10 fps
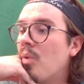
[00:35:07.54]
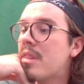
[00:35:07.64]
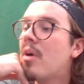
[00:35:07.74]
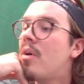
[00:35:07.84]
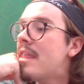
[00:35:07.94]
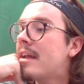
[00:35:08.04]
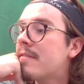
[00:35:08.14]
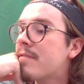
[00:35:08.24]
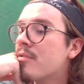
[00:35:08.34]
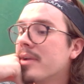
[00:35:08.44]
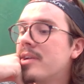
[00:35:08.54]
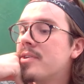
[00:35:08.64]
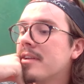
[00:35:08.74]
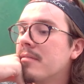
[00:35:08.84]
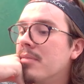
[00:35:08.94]
with all that
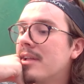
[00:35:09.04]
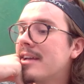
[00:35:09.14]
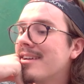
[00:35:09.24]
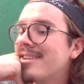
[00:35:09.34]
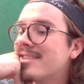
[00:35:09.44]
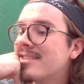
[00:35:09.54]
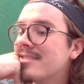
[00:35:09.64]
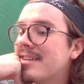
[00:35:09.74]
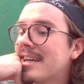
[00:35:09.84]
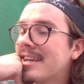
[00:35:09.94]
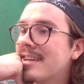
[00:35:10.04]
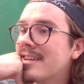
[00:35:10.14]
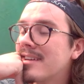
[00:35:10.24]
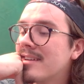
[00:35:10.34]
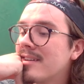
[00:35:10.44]
information in place, like,
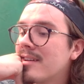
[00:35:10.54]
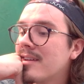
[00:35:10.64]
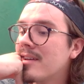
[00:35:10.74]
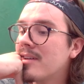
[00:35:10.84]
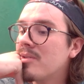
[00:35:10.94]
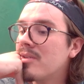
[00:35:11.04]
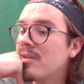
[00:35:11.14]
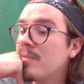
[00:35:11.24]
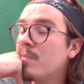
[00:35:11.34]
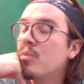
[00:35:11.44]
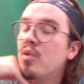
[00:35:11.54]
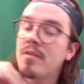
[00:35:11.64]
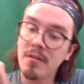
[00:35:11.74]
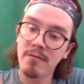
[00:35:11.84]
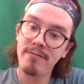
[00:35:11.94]

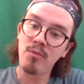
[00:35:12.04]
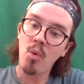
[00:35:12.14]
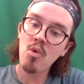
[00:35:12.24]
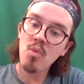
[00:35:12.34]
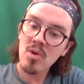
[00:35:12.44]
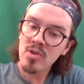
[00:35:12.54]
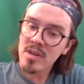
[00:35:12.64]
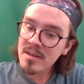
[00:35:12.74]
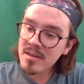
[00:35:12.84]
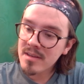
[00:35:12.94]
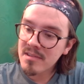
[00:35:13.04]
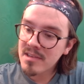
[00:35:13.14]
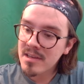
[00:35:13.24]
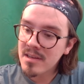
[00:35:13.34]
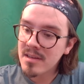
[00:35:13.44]
moving forward?
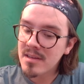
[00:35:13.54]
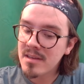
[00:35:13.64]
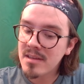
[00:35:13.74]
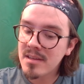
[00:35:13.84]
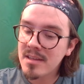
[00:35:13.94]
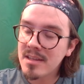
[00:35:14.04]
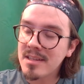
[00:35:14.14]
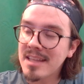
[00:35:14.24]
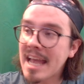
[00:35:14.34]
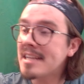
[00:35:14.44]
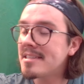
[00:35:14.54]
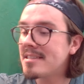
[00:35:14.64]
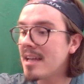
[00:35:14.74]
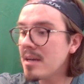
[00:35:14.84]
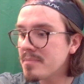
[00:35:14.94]
Next
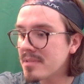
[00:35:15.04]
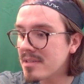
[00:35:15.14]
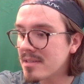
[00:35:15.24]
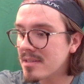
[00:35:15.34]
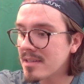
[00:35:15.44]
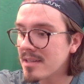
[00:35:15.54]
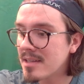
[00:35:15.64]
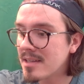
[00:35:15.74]
steps?